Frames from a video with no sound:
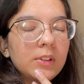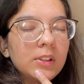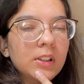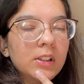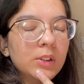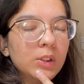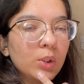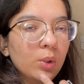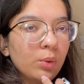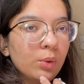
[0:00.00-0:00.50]

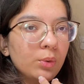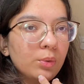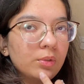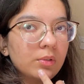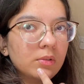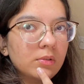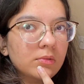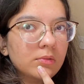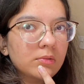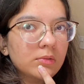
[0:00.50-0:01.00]
so
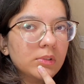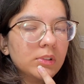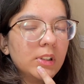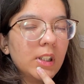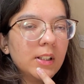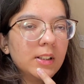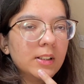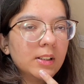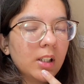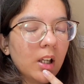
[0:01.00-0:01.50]

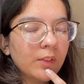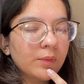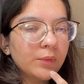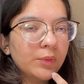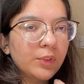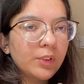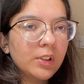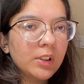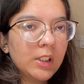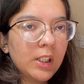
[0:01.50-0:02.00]

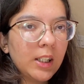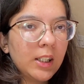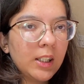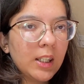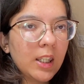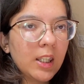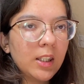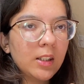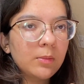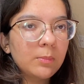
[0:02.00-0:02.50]
discomforting
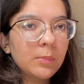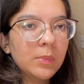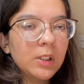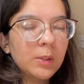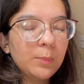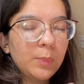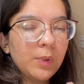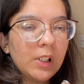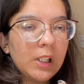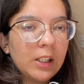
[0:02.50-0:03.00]
and
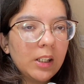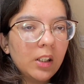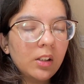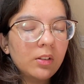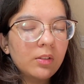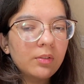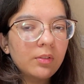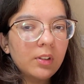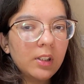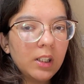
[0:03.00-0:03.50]
manipulating
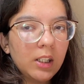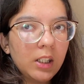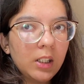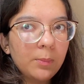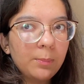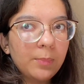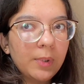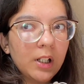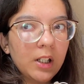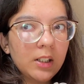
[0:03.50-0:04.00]
to read,
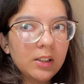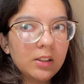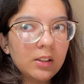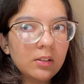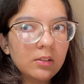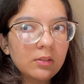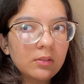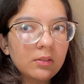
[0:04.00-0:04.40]
but